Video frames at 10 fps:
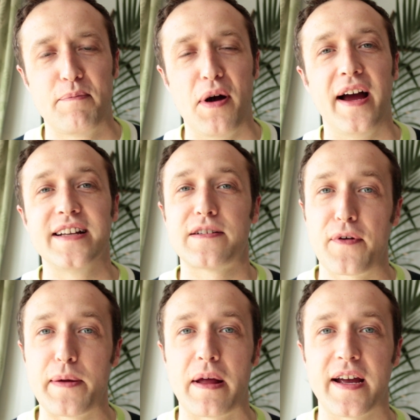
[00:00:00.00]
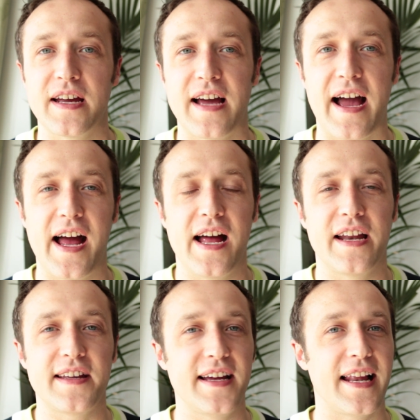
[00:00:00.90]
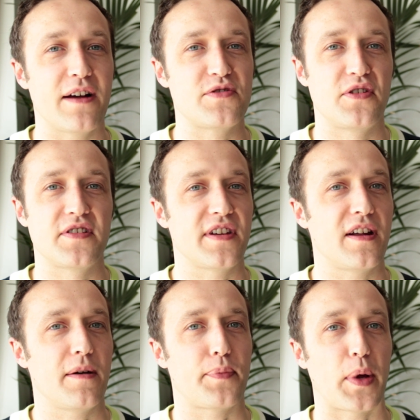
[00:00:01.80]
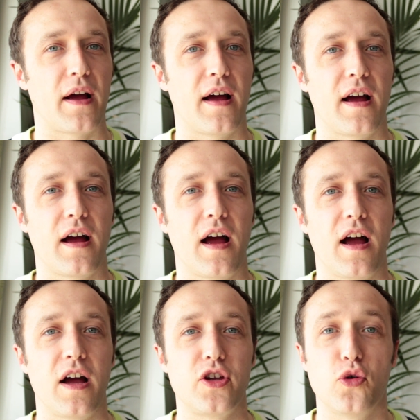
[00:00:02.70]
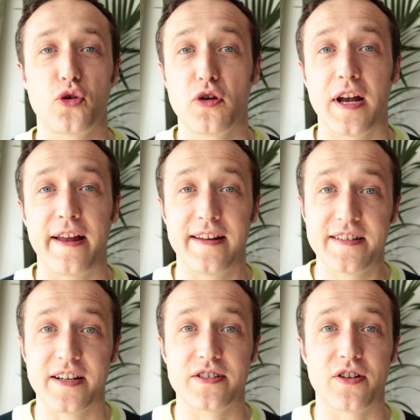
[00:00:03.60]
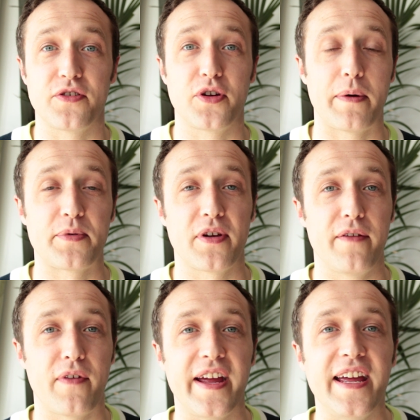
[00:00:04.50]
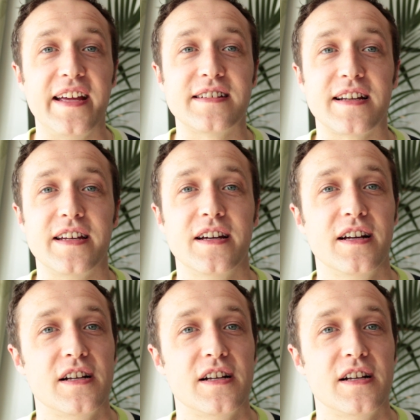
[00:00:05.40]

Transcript: But it's a free plugin and it allows you to set up uh, your Google Analytics onto your website very easily.